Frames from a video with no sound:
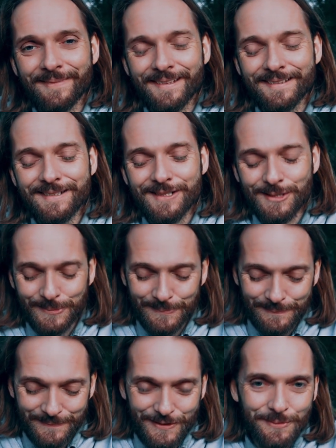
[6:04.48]
So,
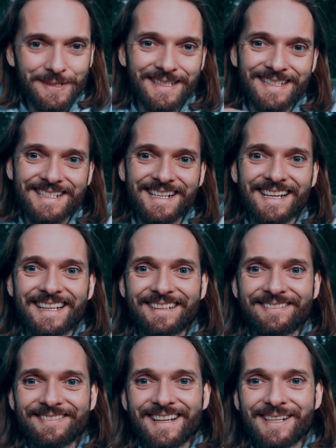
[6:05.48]
just wanted to share that
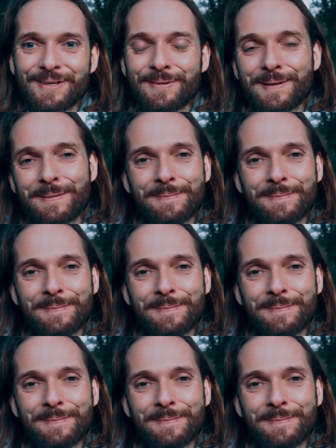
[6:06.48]
anyway.